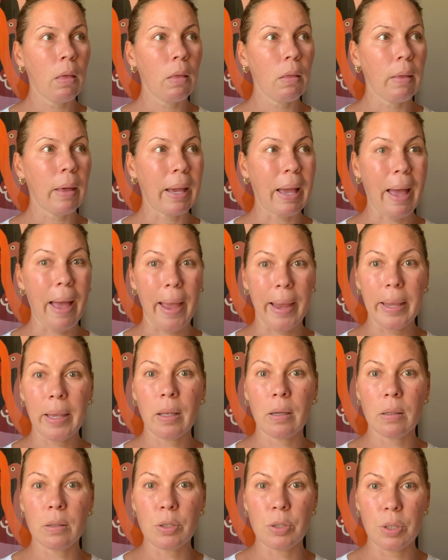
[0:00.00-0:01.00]
Like I
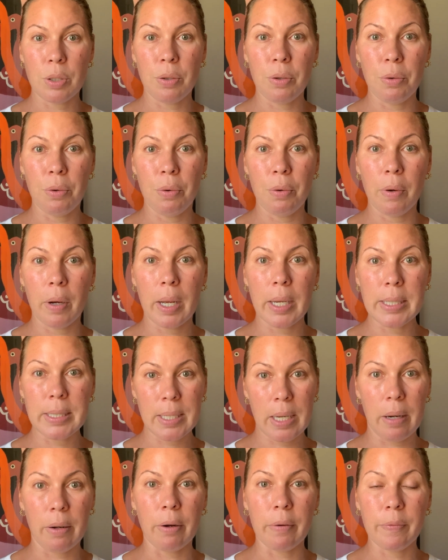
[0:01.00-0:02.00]
can do a
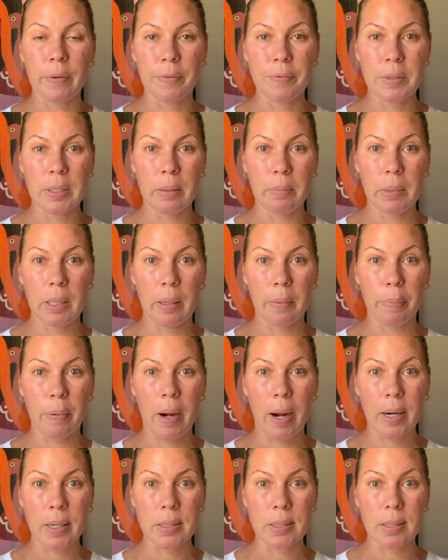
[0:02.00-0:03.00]
10 or 15 minute
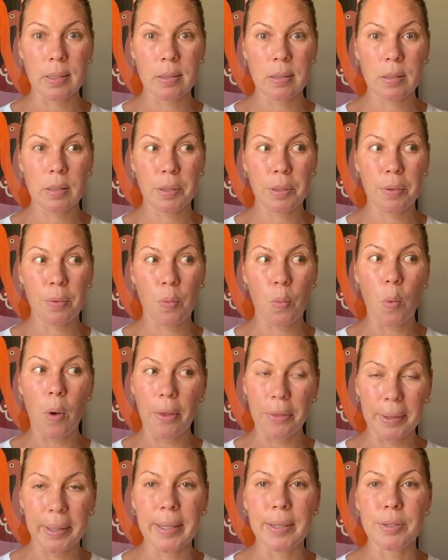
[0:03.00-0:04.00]
practice while
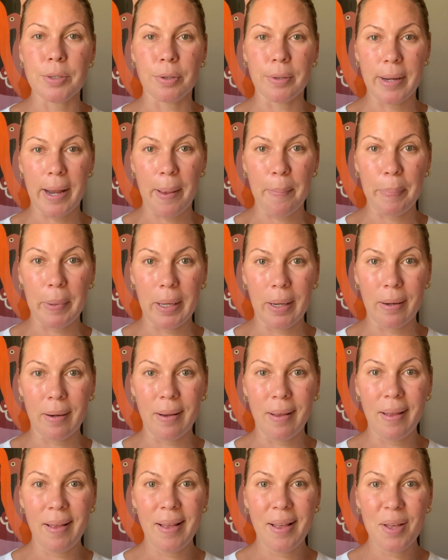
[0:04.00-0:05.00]
the kids are napping
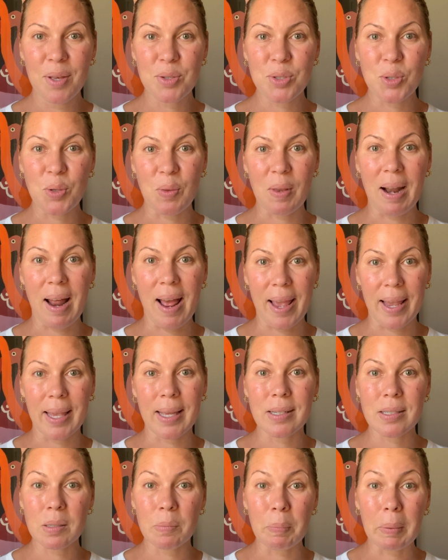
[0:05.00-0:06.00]
so that I
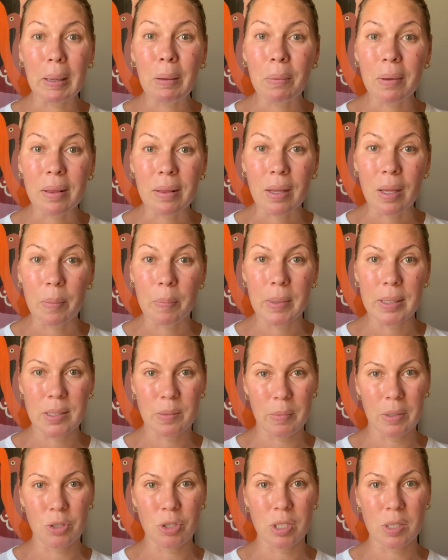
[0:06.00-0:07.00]
get to be with them as
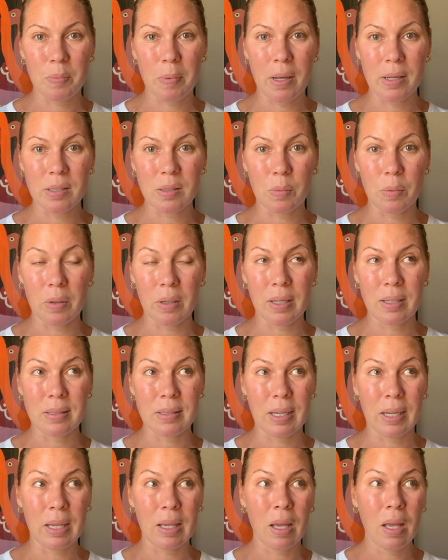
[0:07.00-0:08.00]
much as possible. Because
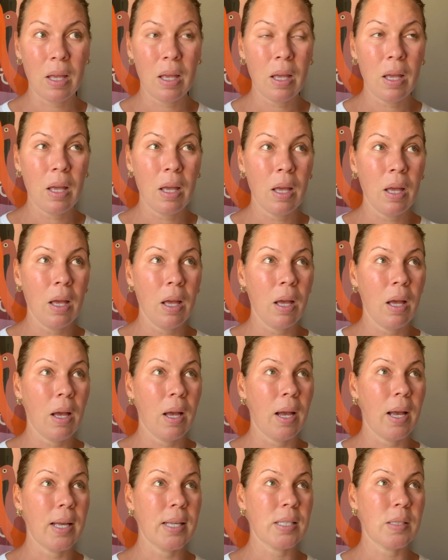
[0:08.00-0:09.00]
like,
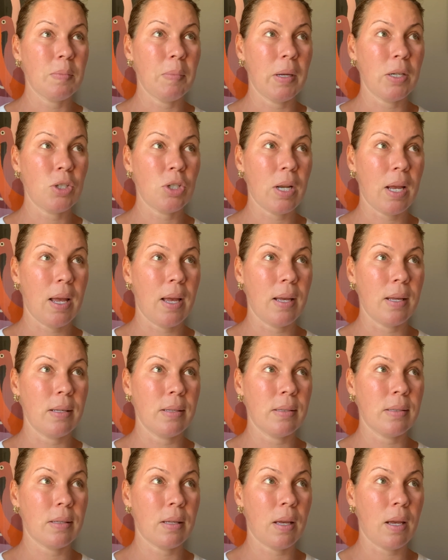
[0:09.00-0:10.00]
as much
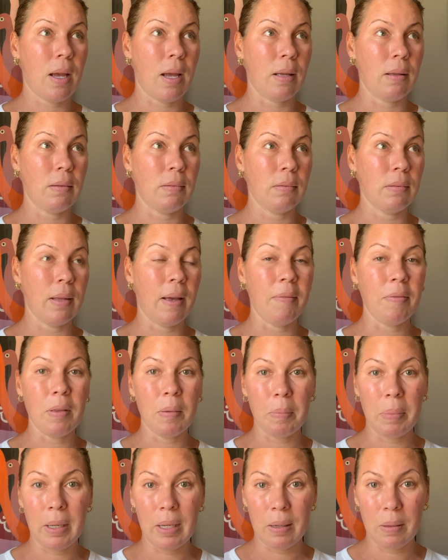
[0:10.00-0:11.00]
as I love
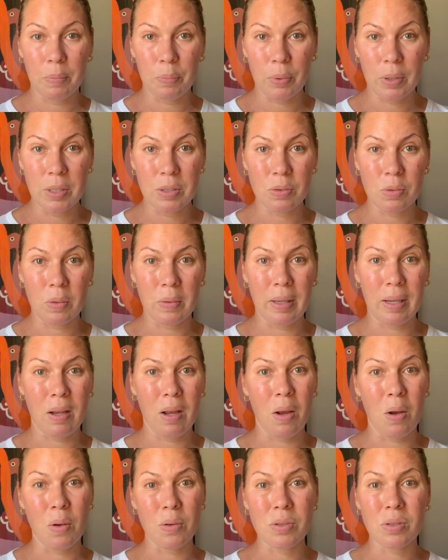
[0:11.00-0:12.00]
them being in preschool, like
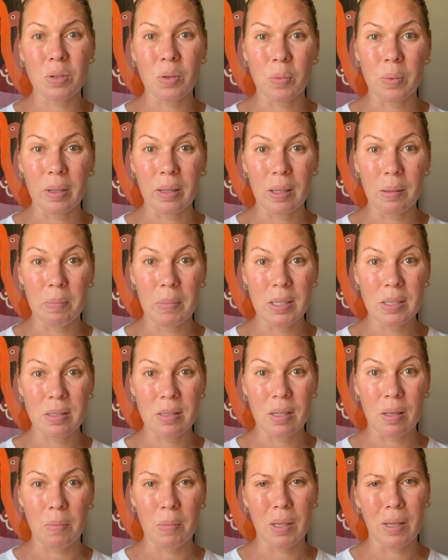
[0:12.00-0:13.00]
I also really miss
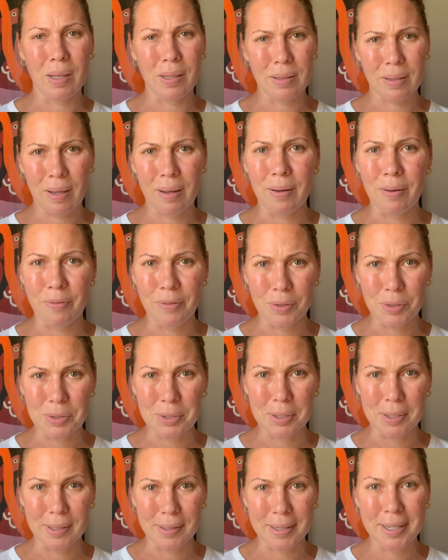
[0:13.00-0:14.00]
them, and that kind of feels
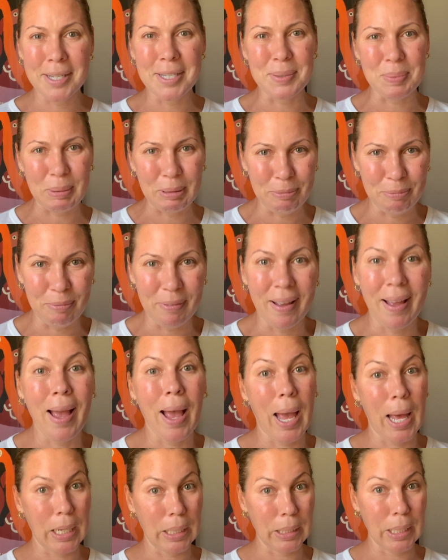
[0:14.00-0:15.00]
good because we've
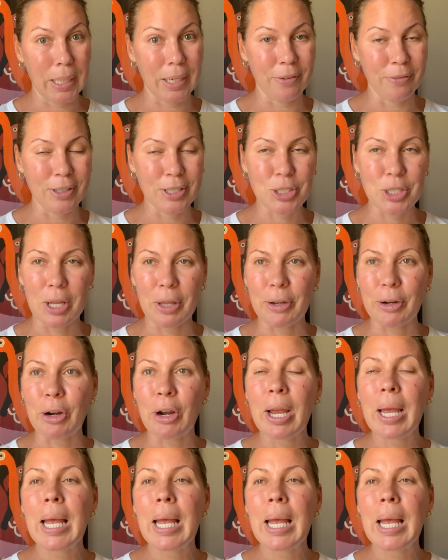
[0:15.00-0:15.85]
had a lot of each other.